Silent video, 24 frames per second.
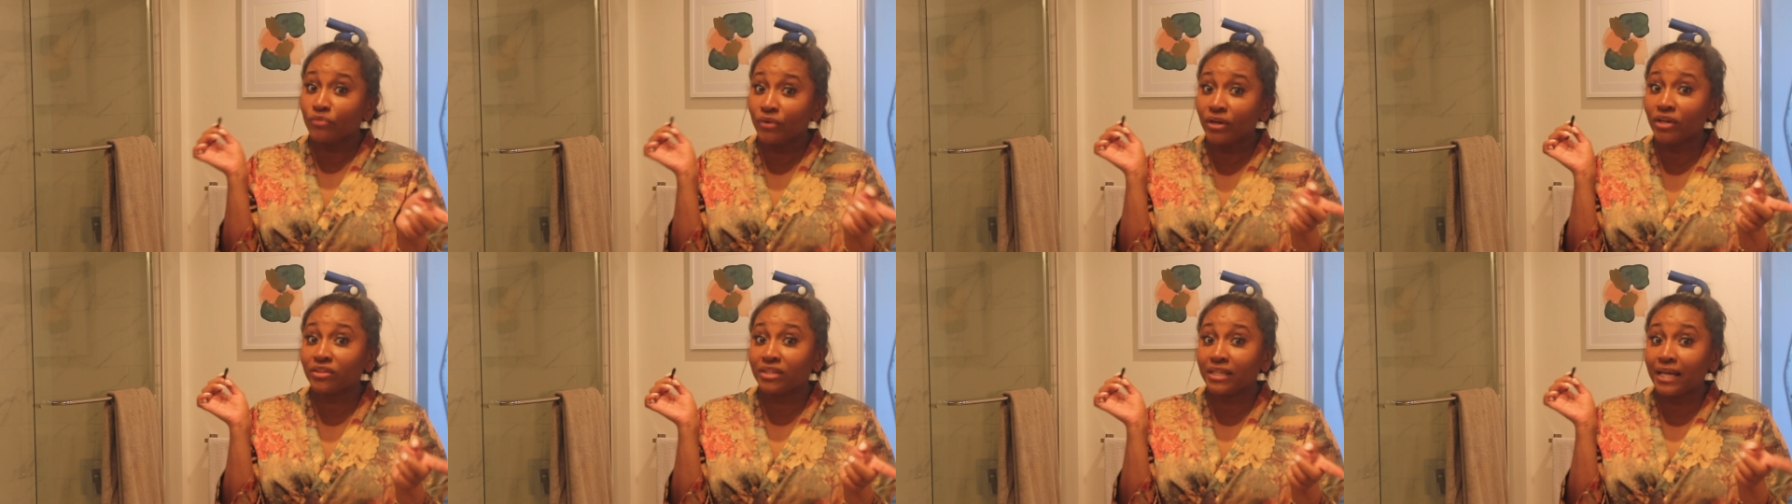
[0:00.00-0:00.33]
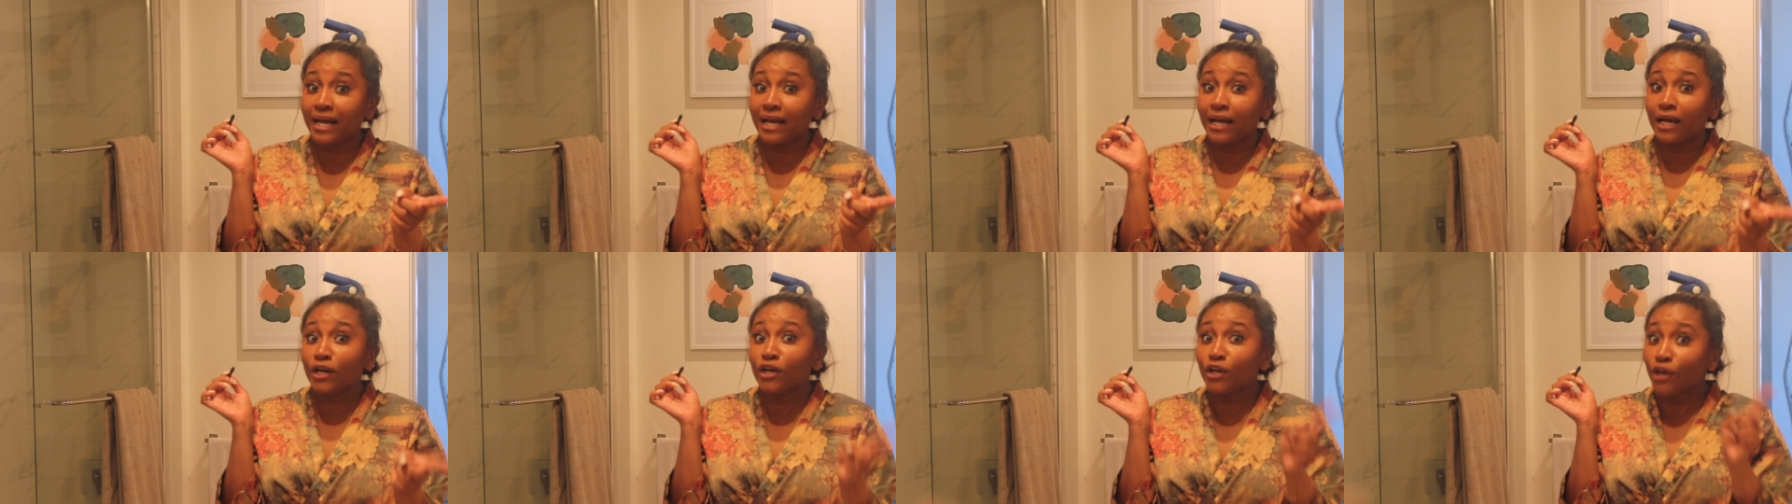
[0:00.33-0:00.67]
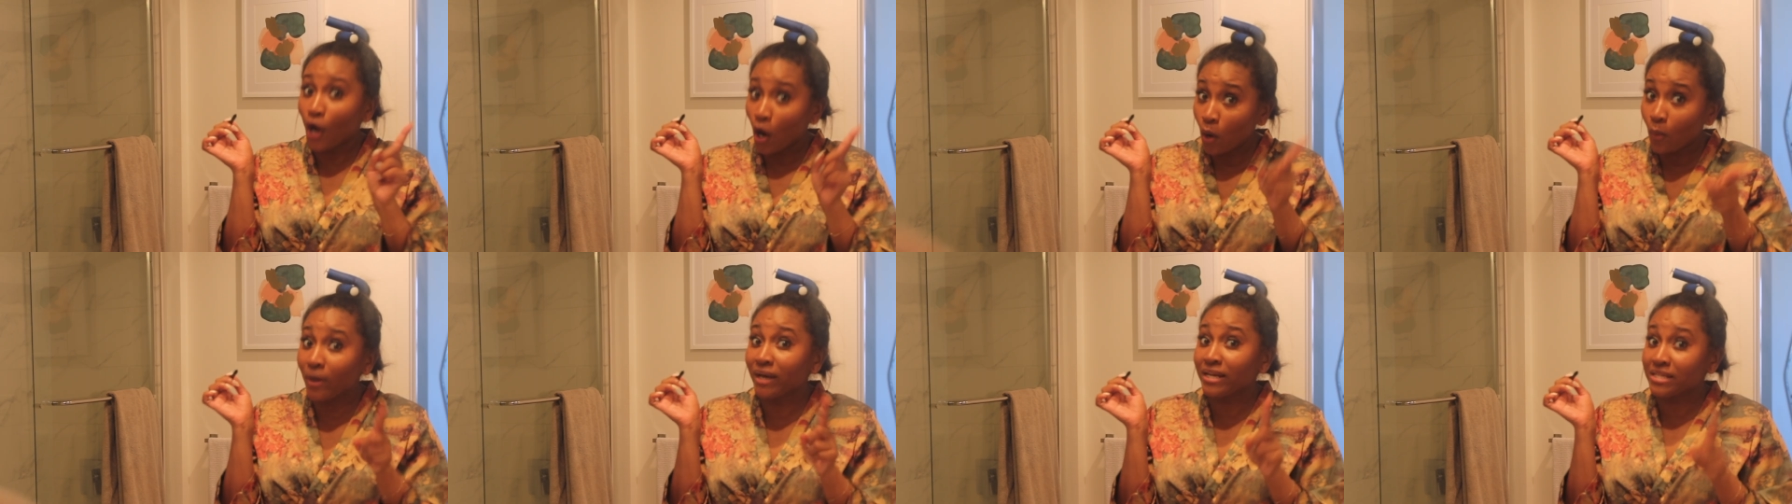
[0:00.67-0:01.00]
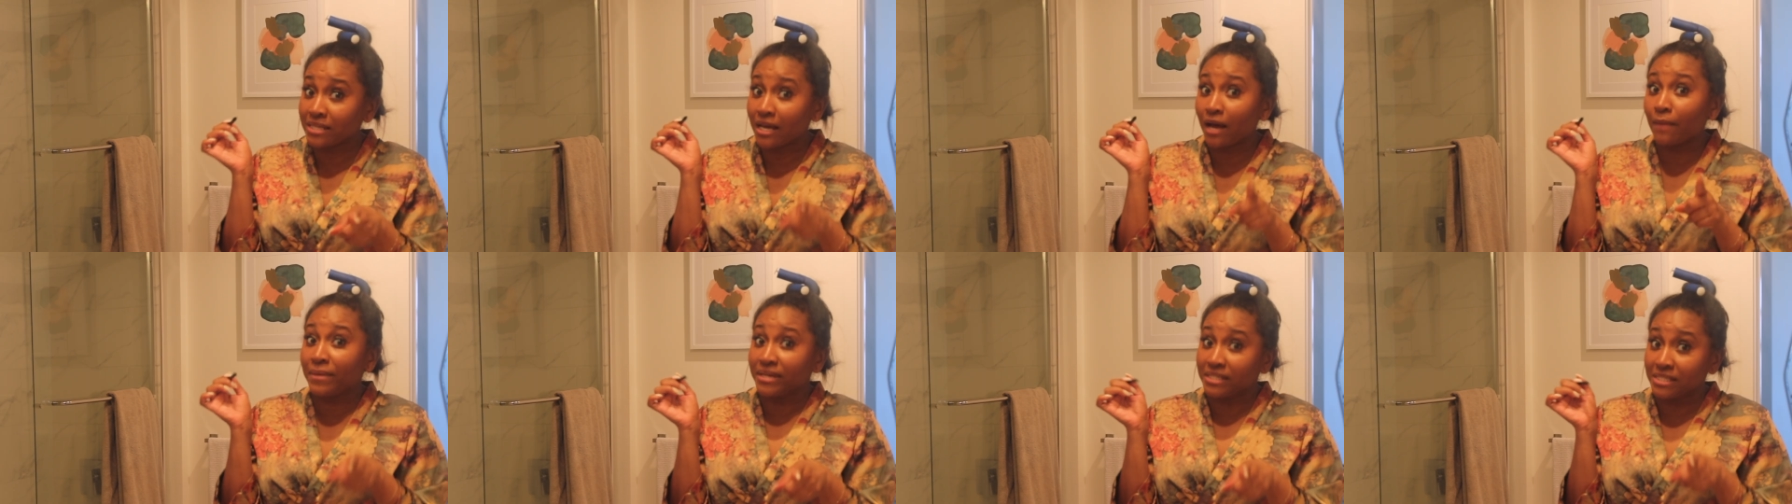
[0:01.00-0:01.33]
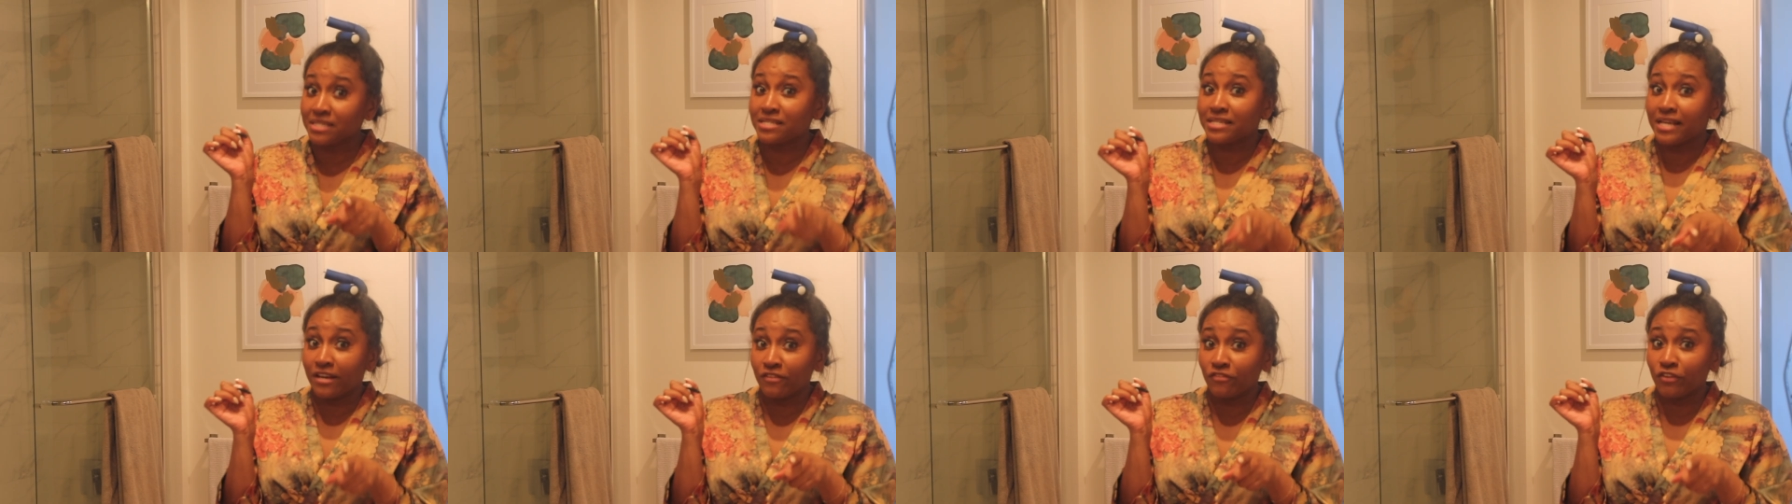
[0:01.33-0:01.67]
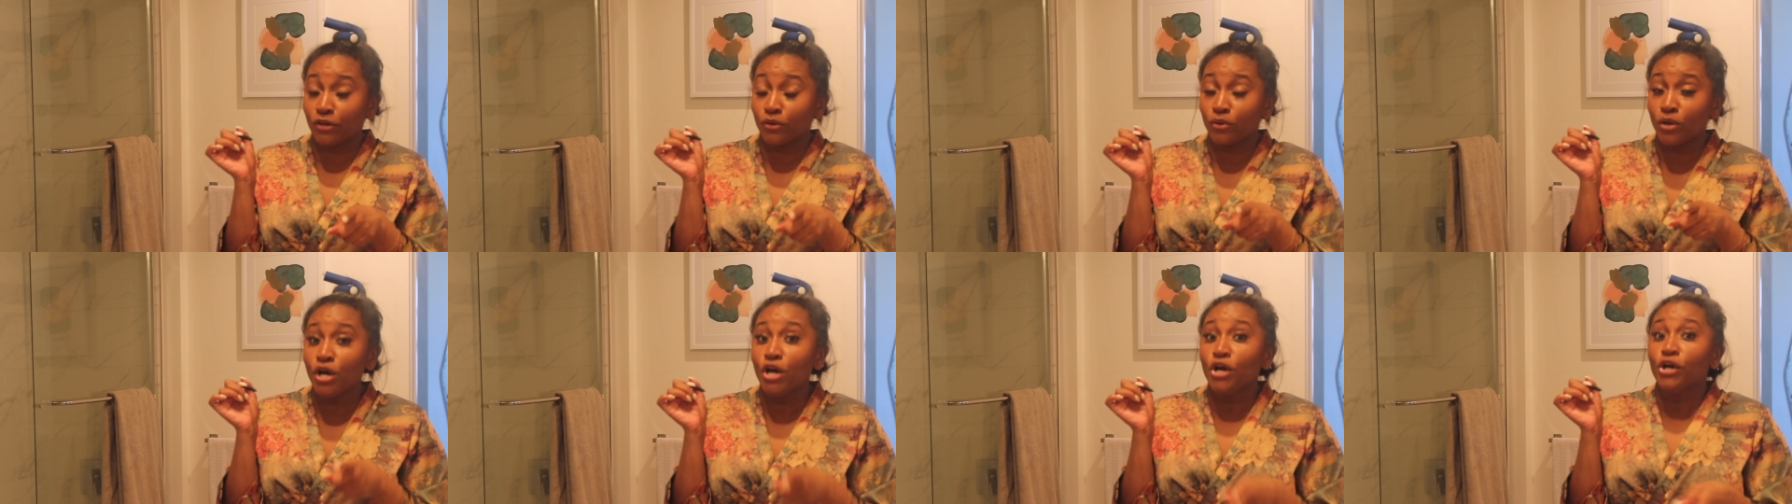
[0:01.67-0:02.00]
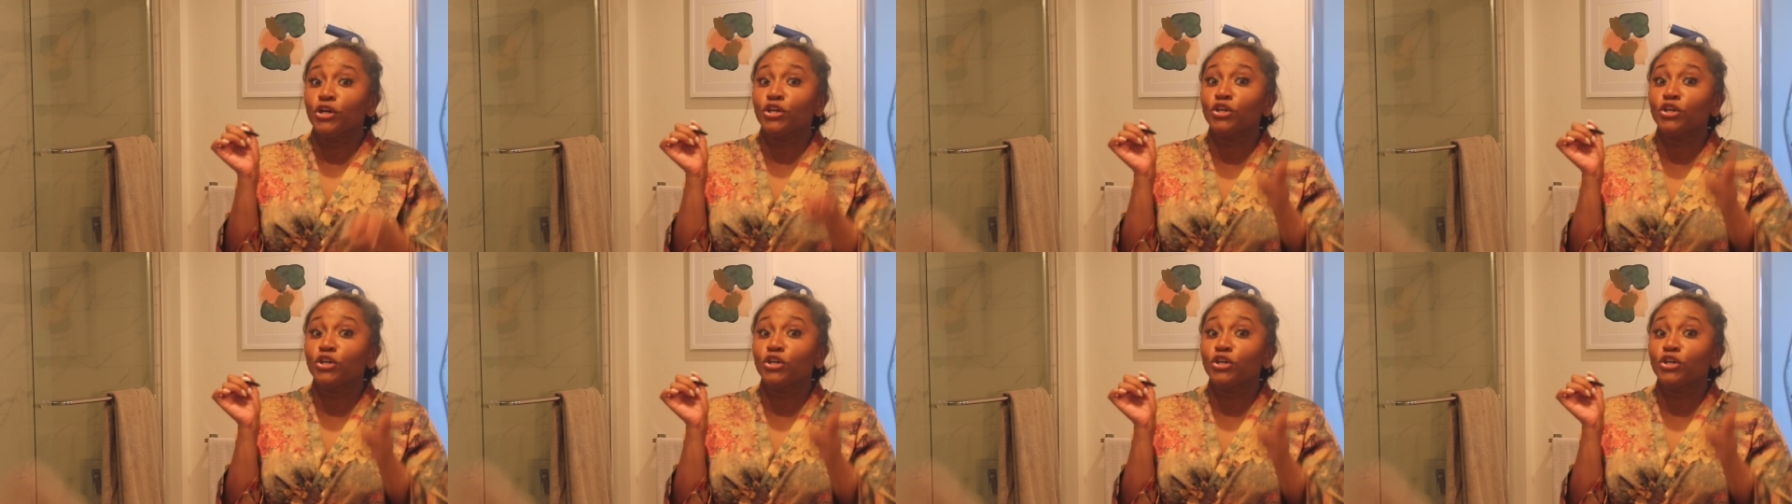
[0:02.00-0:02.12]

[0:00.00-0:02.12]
real thing. No one is coming to save you.